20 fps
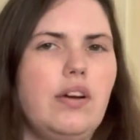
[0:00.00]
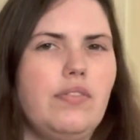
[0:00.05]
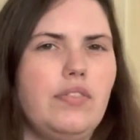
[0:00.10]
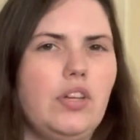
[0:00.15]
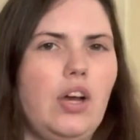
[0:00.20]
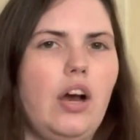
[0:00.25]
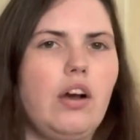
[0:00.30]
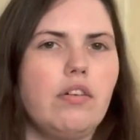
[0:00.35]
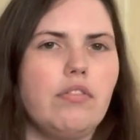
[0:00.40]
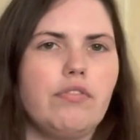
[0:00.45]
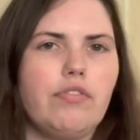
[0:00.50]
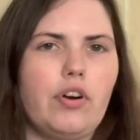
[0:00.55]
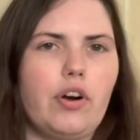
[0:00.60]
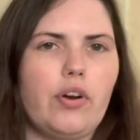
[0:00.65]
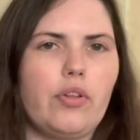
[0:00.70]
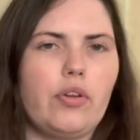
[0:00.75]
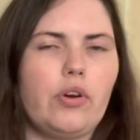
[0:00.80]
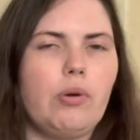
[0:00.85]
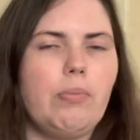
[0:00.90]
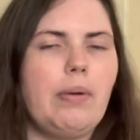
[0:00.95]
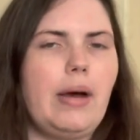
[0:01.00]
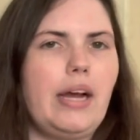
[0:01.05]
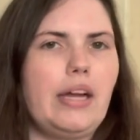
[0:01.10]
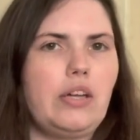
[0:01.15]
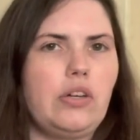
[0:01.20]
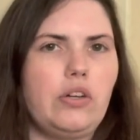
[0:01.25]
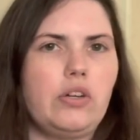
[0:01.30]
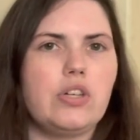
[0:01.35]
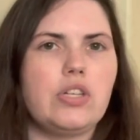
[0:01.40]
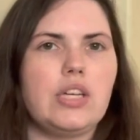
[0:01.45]
of Young Werther by
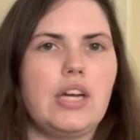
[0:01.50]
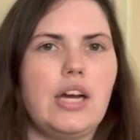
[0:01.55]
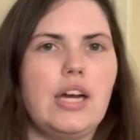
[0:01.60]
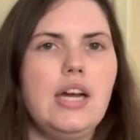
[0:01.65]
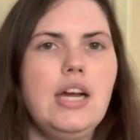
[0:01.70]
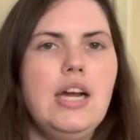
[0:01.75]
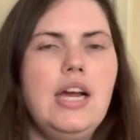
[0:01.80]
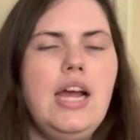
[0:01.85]
Goethe.